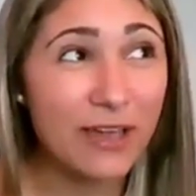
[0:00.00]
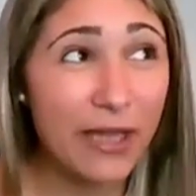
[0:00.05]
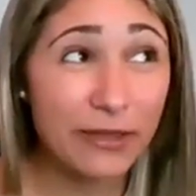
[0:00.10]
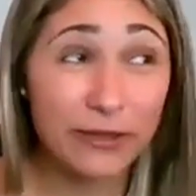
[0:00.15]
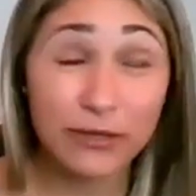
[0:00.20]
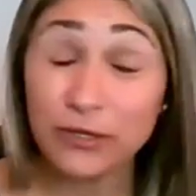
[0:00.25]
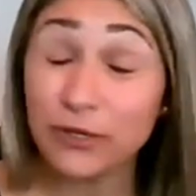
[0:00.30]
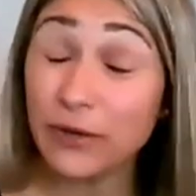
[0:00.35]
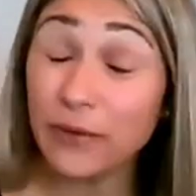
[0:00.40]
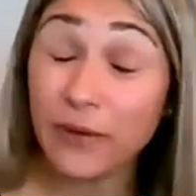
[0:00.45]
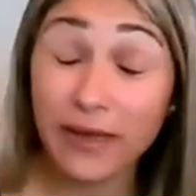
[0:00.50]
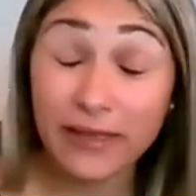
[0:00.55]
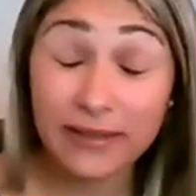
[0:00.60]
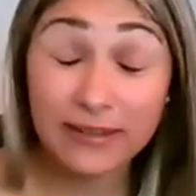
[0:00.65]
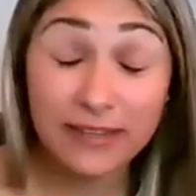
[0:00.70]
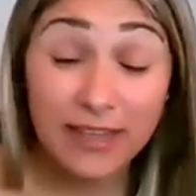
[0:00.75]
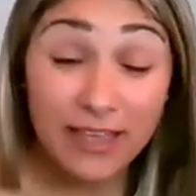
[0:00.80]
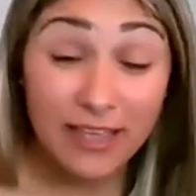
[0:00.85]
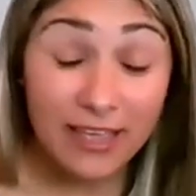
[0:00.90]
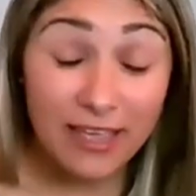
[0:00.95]
I, you know,
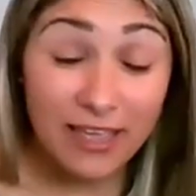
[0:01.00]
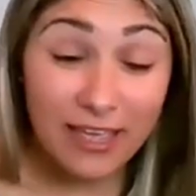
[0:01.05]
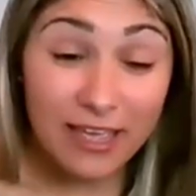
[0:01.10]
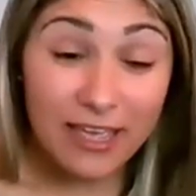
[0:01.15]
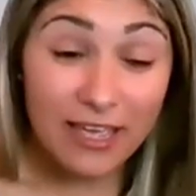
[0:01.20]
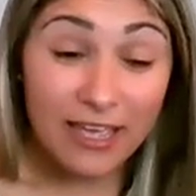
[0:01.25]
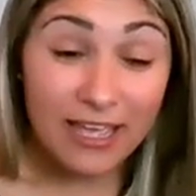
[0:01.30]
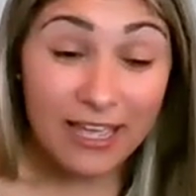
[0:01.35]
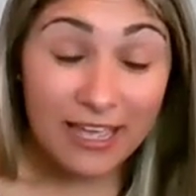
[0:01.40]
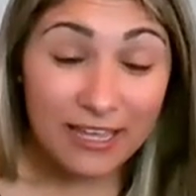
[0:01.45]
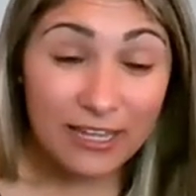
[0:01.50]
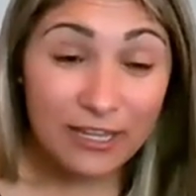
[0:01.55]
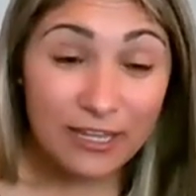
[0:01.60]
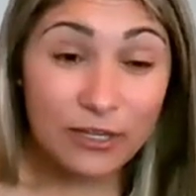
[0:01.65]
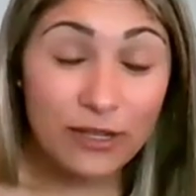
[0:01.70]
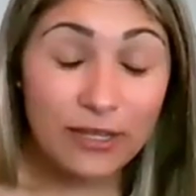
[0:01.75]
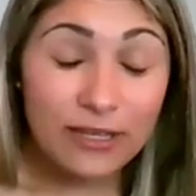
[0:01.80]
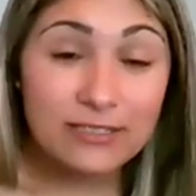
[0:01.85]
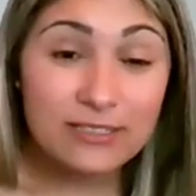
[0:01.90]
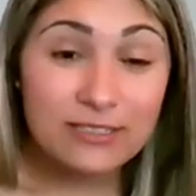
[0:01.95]
and
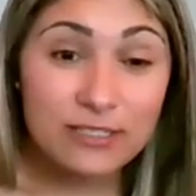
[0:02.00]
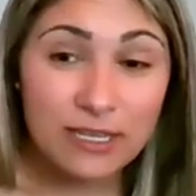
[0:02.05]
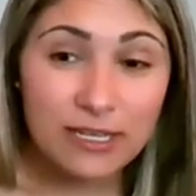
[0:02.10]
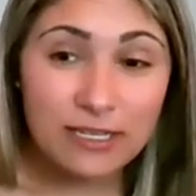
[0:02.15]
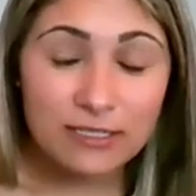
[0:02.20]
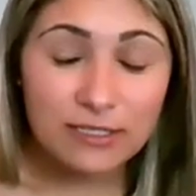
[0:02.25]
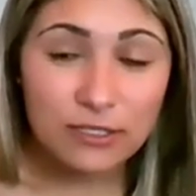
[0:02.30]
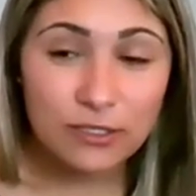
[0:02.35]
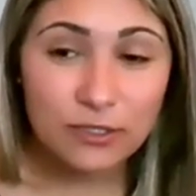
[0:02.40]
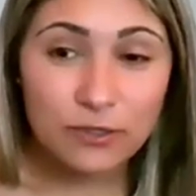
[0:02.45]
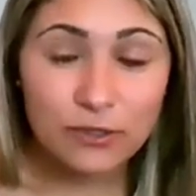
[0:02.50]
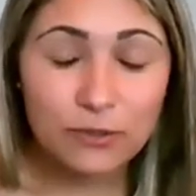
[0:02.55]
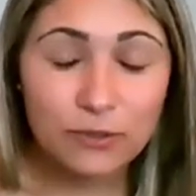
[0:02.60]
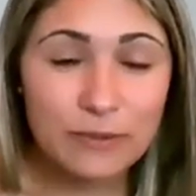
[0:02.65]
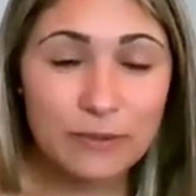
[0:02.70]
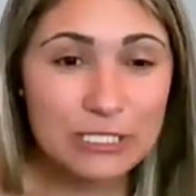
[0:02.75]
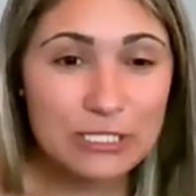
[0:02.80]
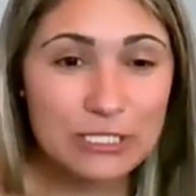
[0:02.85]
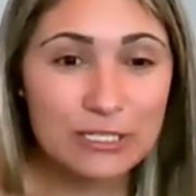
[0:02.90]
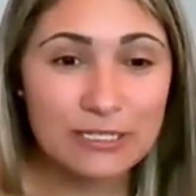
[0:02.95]
it's it, you,
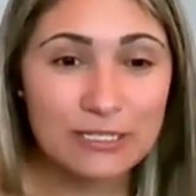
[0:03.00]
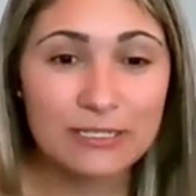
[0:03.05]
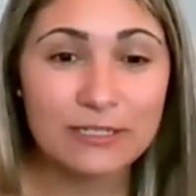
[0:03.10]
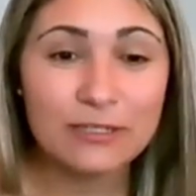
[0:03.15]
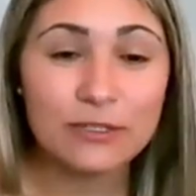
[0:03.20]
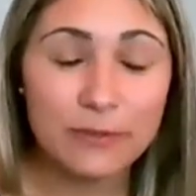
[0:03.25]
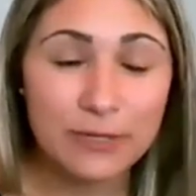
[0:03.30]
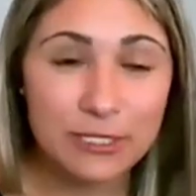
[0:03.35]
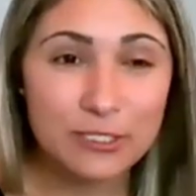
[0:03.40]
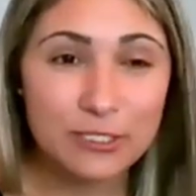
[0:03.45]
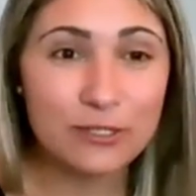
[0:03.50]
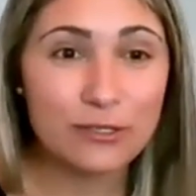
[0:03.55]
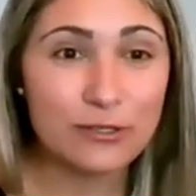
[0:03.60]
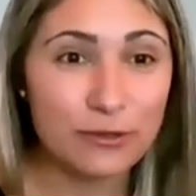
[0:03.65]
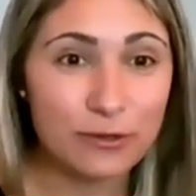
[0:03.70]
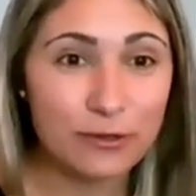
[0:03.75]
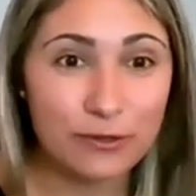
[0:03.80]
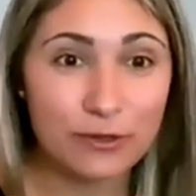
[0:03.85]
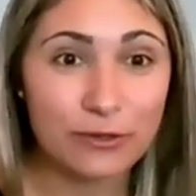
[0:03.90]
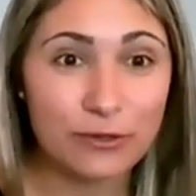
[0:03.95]
mentioned you mentioned
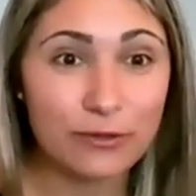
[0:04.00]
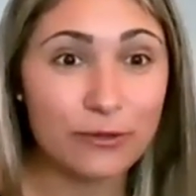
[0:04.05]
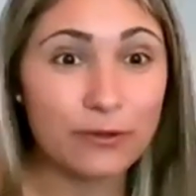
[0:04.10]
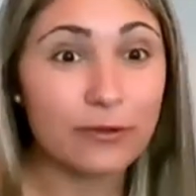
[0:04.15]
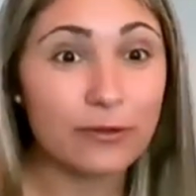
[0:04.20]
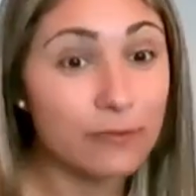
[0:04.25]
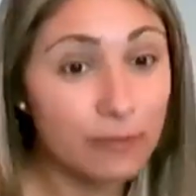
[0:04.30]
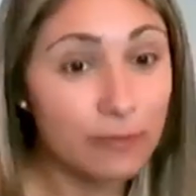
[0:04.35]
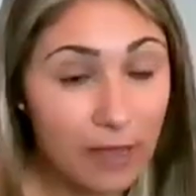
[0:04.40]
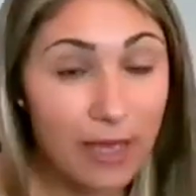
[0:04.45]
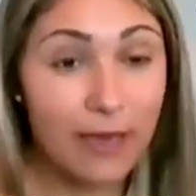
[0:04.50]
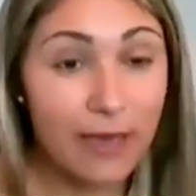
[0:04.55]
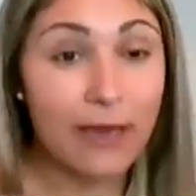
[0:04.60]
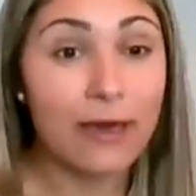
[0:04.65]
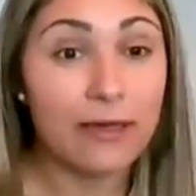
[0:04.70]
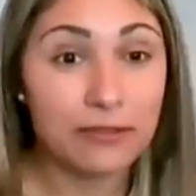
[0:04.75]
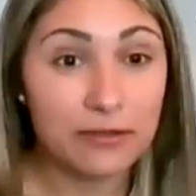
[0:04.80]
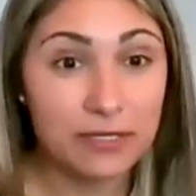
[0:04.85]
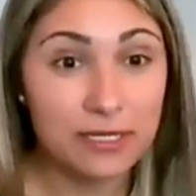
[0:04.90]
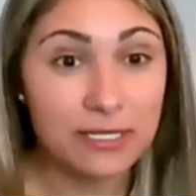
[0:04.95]
your your
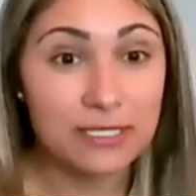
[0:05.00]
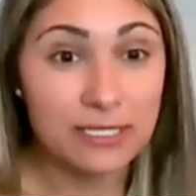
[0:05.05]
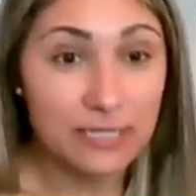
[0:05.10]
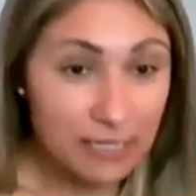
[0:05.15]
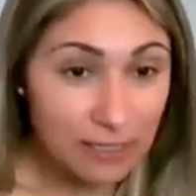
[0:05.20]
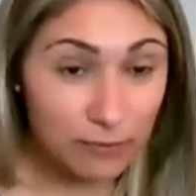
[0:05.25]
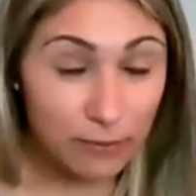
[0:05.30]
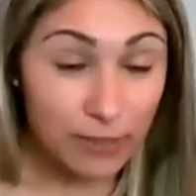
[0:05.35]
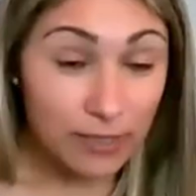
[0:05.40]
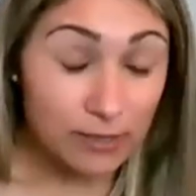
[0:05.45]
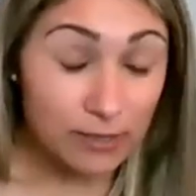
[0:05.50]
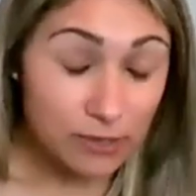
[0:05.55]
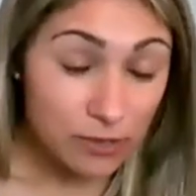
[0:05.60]
ethnicity, right?